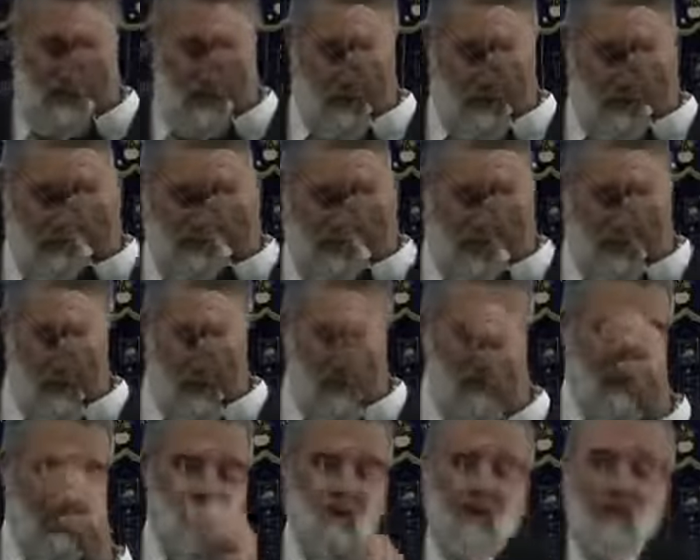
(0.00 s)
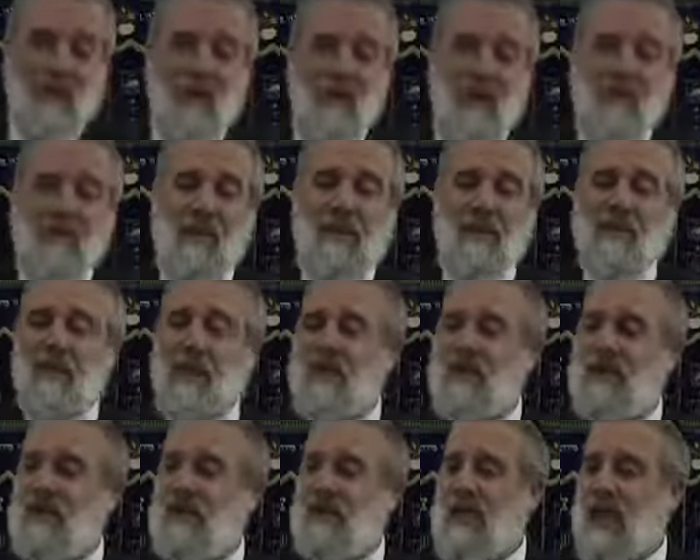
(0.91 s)
So this midah the rabbis
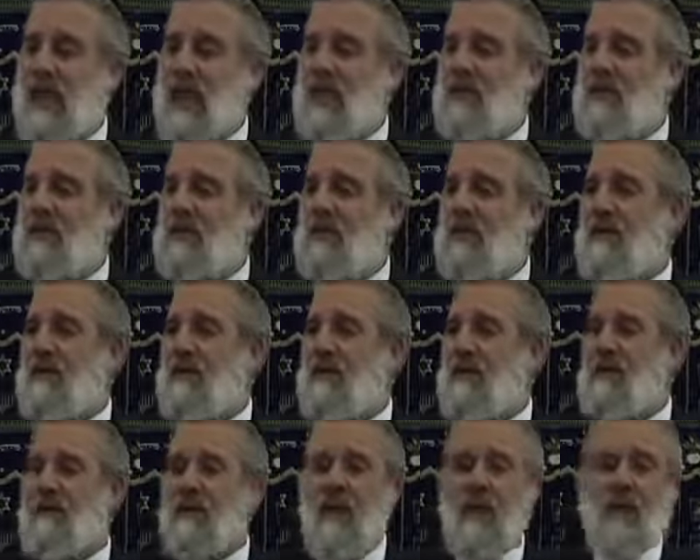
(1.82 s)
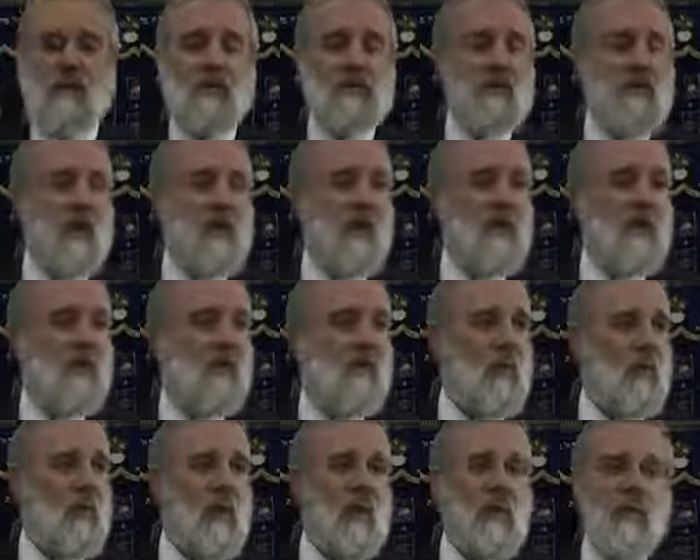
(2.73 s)
tell us is the opposite of compassion, and it
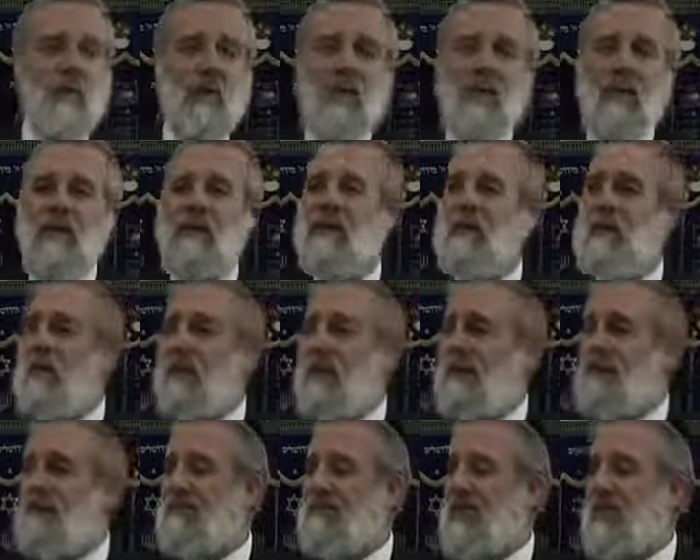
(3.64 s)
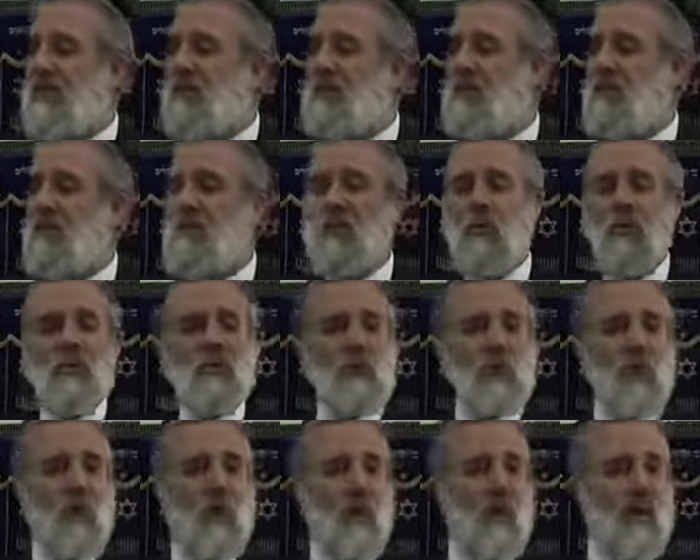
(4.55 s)
really is to be found with
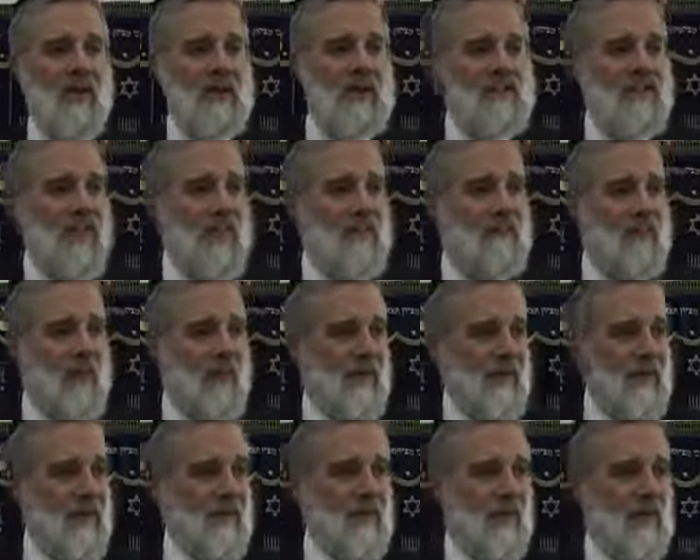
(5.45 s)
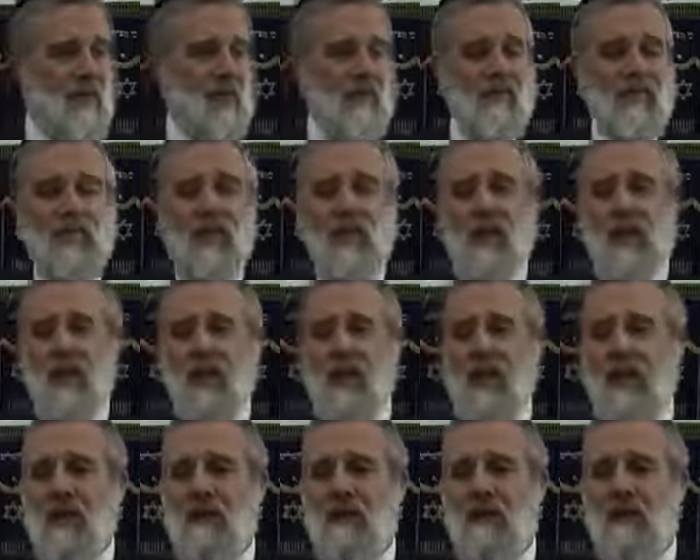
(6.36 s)
those who are azei panim.
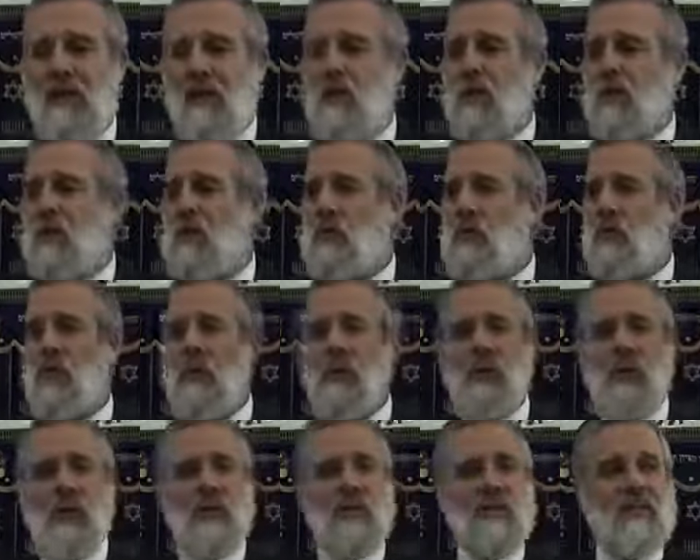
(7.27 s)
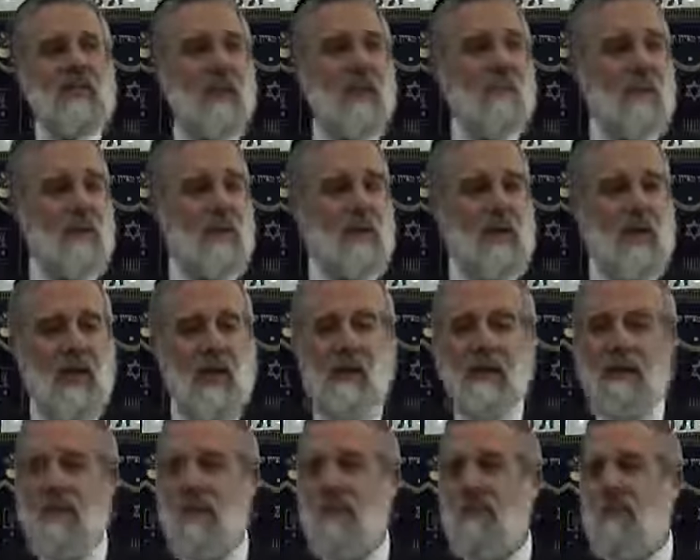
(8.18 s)
Individuals who are azei
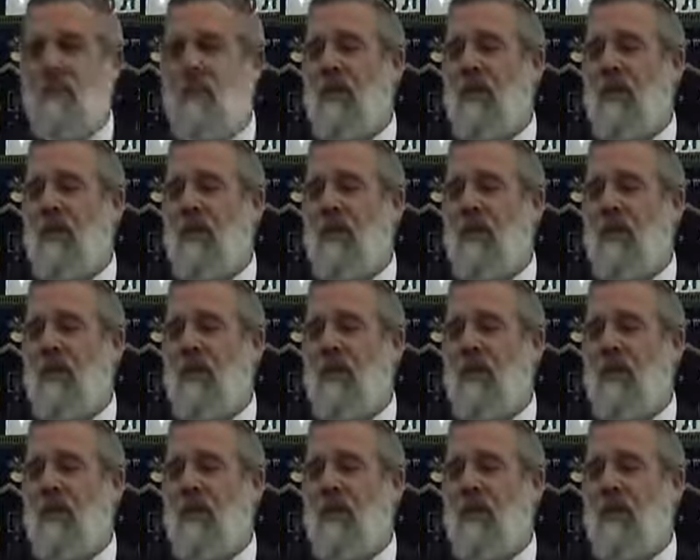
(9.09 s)
panim